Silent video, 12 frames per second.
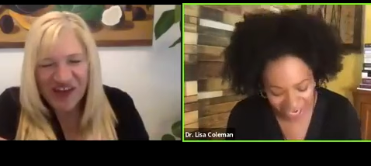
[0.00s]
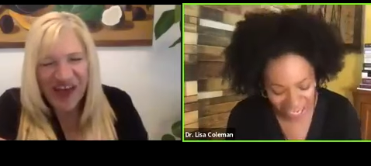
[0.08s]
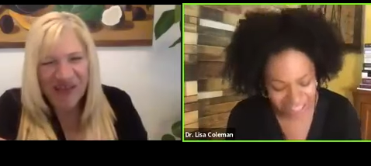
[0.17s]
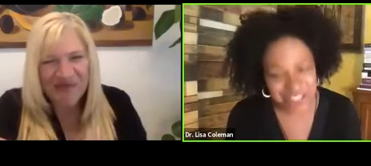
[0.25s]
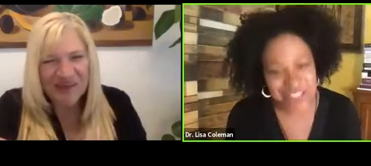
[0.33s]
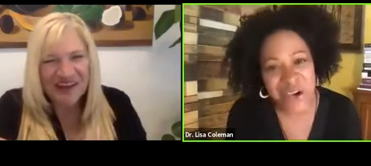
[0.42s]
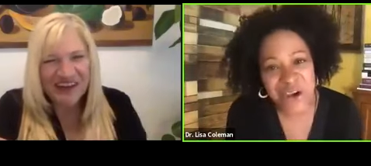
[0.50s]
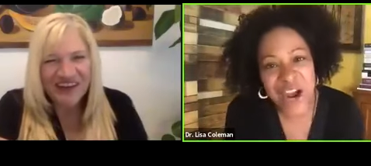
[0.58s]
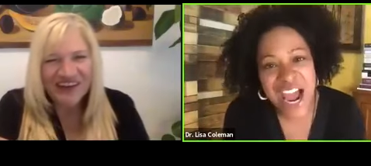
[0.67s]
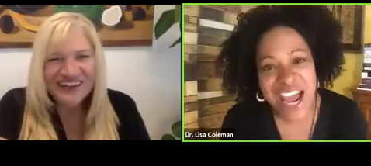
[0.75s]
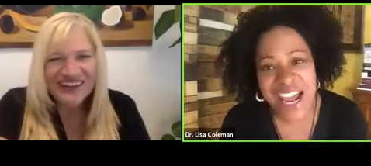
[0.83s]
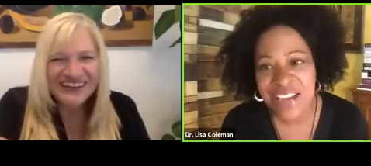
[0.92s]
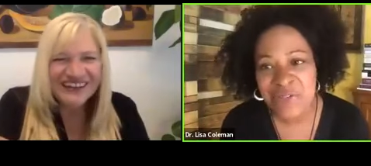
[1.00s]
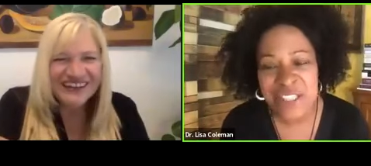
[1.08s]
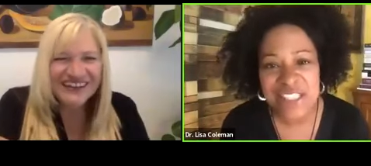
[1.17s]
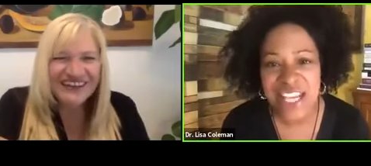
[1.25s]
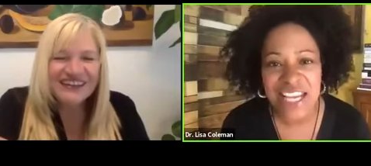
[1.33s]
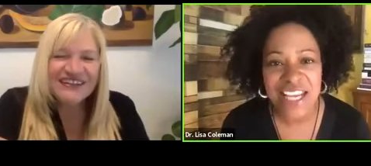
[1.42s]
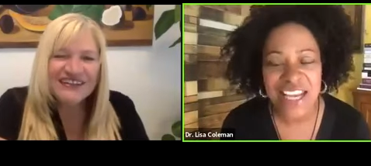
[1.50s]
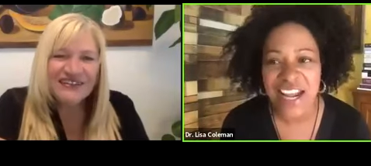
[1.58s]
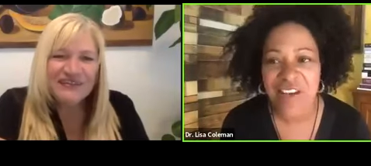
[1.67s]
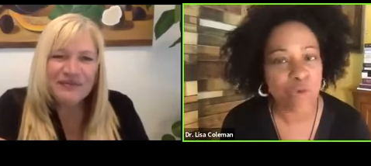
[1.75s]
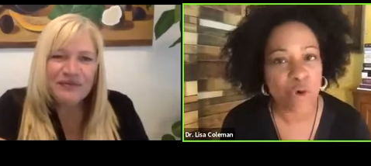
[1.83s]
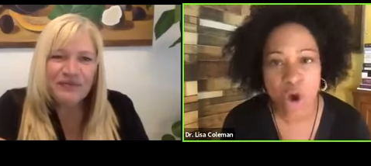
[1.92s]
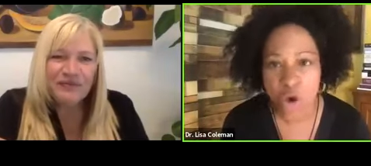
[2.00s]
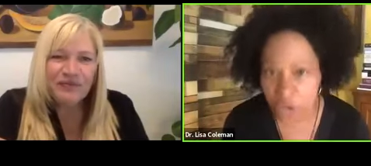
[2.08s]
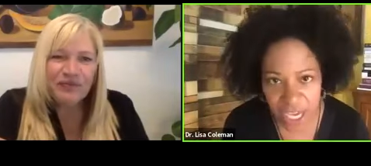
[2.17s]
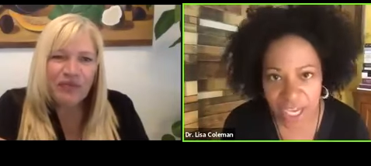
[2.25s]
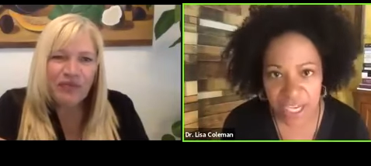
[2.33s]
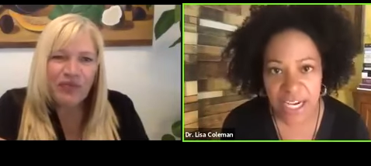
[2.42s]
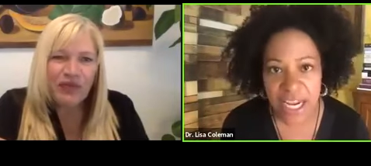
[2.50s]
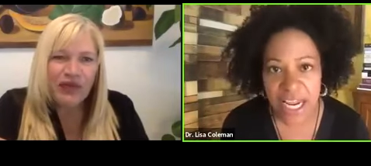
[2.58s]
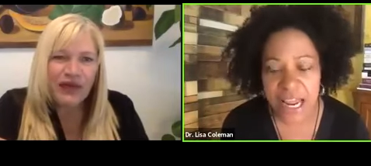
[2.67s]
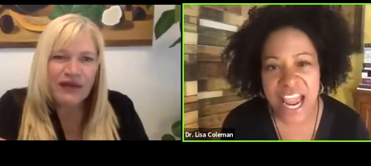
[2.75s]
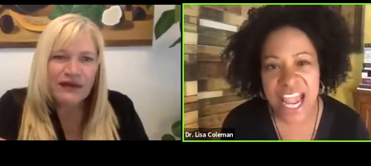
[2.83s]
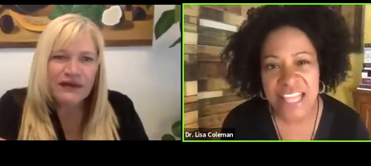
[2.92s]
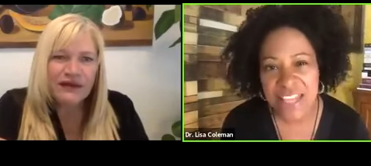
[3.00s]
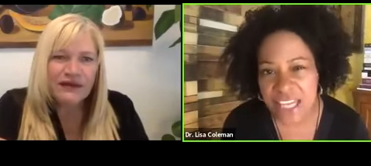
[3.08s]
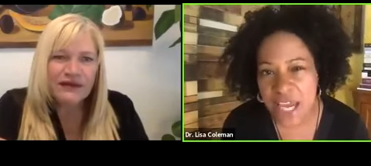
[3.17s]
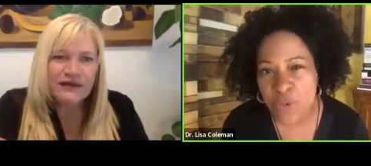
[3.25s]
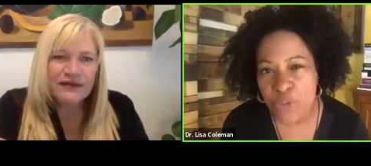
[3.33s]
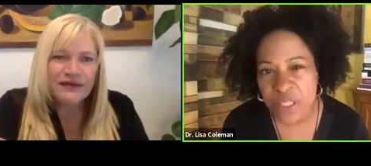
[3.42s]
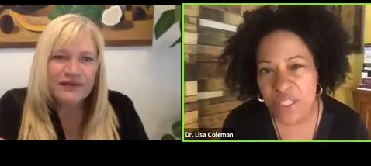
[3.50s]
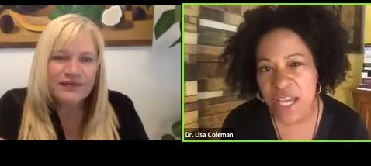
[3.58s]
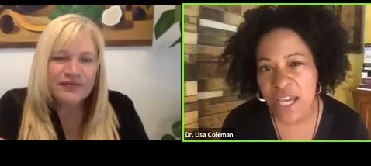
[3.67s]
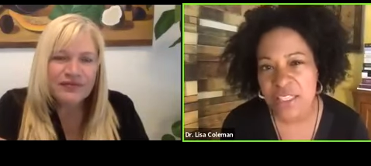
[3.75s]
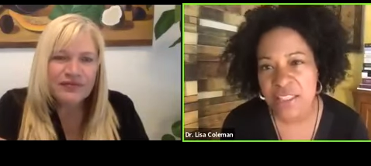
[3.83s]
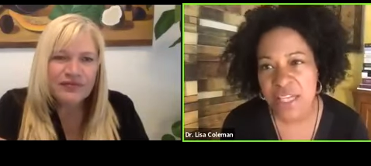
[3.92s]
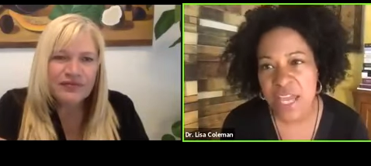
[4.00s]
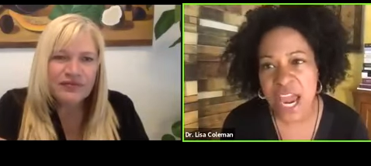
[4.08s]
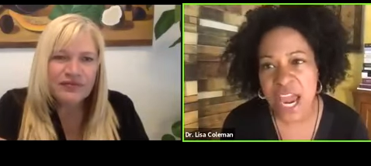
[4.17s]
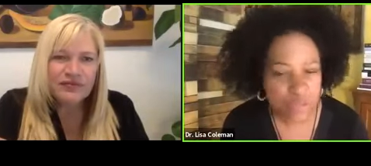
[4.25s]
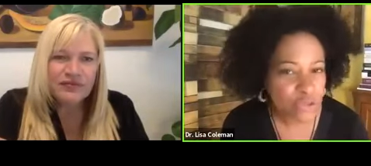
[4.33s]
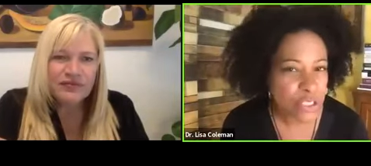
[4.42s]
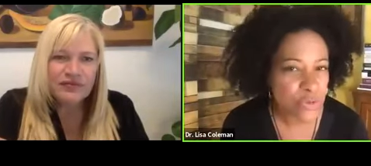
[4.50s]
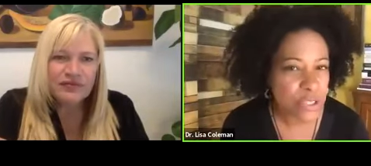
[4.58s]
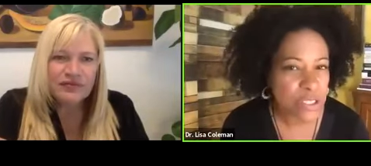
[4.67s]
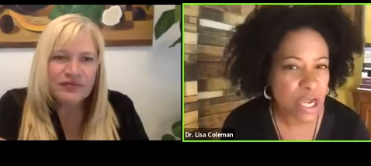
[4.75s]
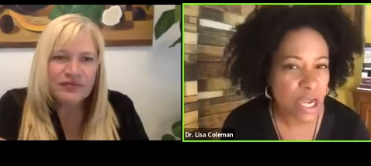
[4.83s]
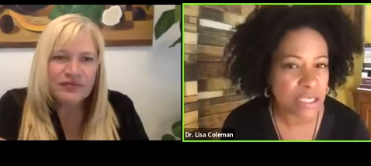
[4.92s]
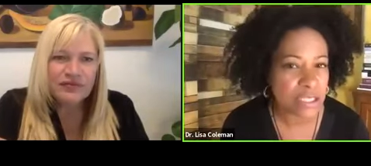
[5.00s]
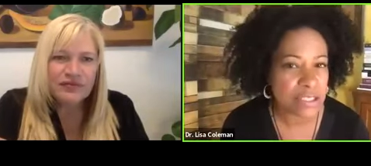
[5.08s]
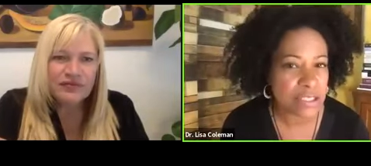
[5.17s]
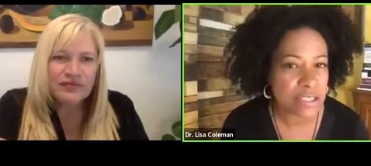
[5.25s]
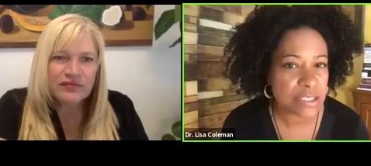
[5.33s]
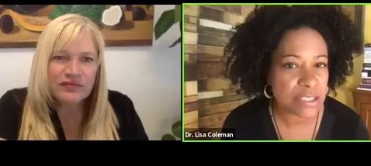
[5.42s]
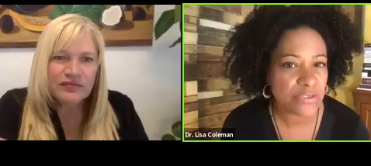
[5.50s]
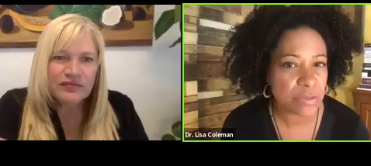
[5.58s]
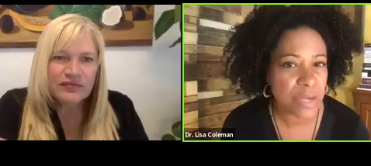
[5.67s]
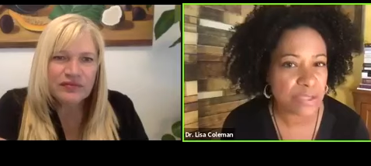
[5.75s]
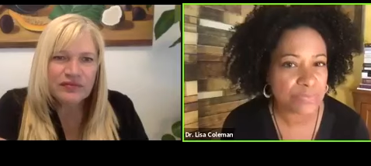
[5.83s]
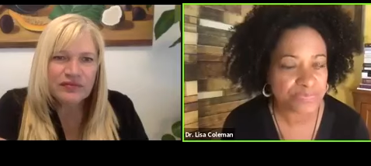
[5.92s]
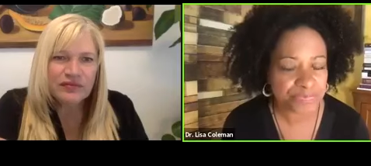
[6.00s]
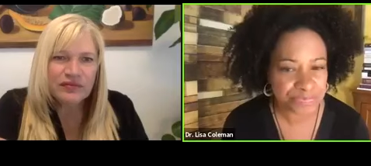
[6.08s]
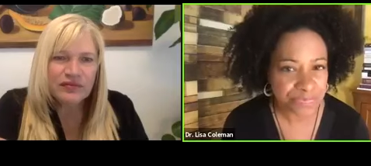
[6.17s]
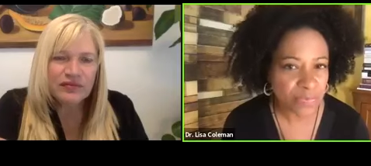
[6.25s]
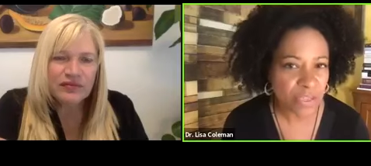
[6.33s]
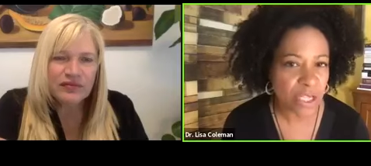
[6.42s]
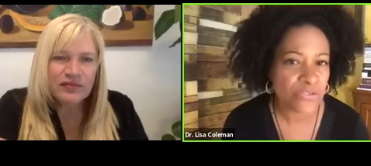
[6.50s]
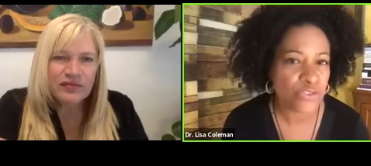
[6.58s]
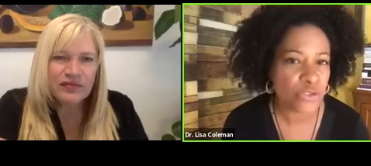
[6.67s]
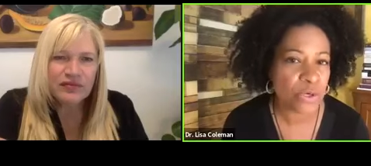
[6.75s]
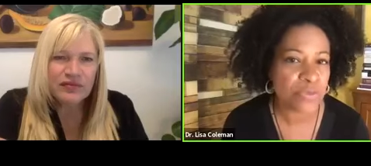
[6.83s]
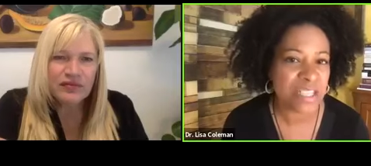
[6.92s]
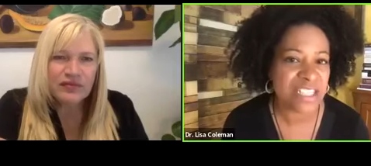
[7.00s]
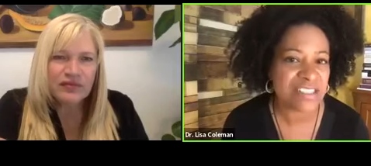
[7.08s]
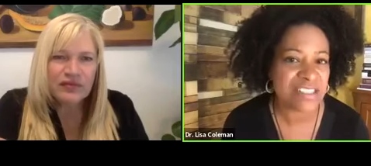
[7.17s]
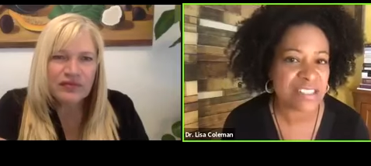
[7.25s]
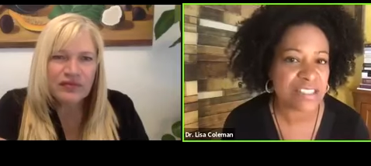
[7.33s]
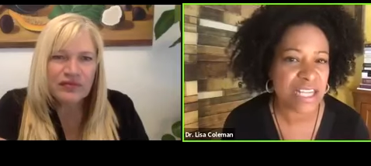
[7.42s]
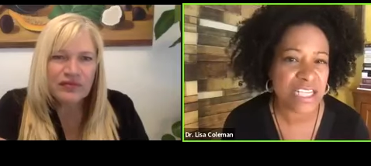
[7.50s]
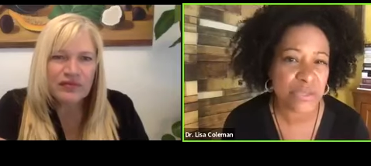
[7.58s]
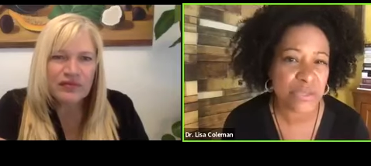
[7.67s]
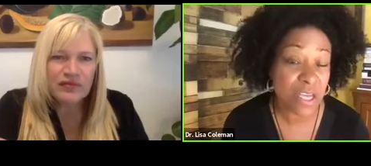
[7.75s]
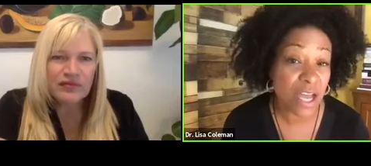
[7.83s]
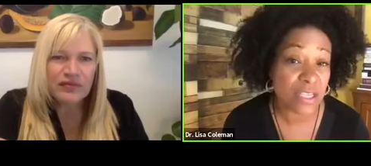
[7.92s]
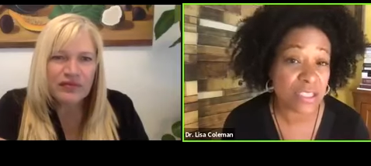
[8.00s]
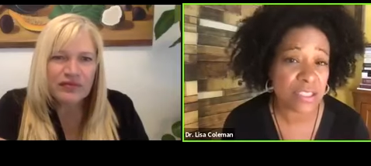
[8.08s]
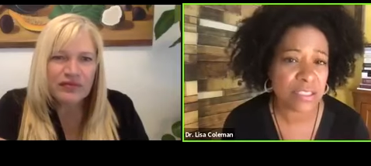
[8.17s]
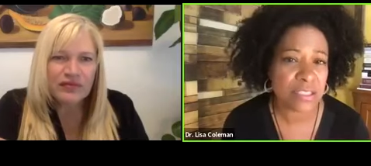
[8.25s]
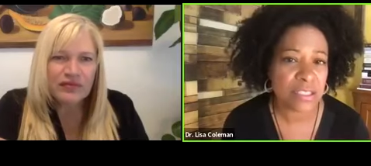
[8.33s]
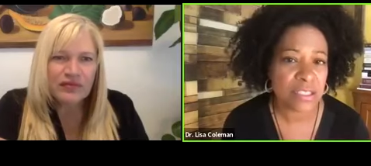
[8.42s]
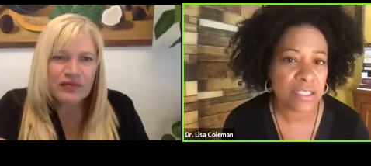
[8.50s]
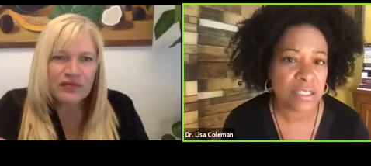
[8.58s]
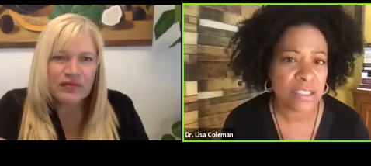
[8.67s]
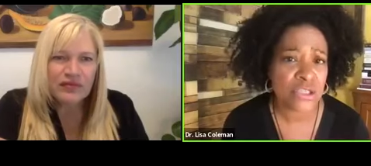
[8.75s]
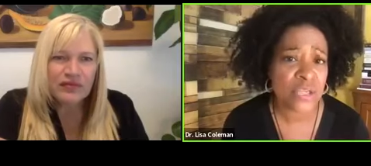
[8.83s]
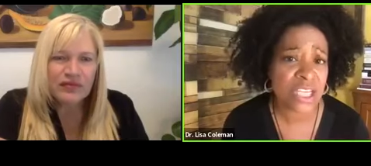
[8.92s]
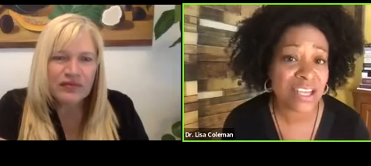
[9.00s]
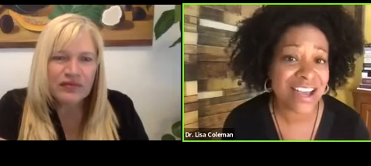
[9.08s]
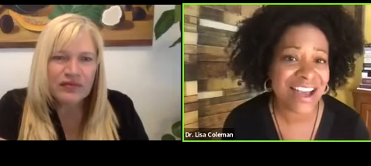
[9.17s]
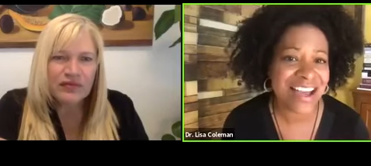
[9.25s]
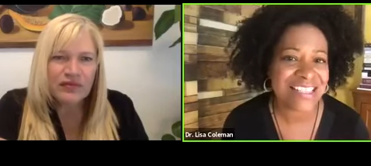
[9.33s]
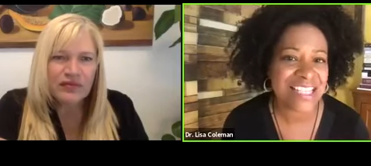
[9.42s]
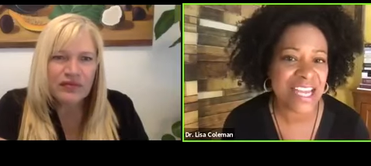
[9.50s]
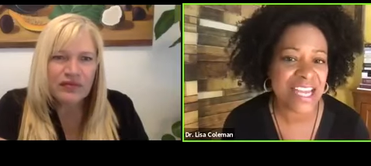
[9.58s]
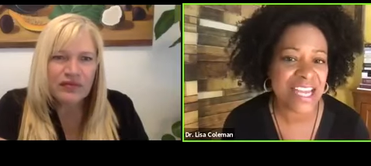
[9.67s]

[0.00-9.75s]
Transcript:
Speaker 1: And so I was like, okay. And then I realized after he was talking to me for about a few more minutes is that he was Cockney. And so he had a Cockney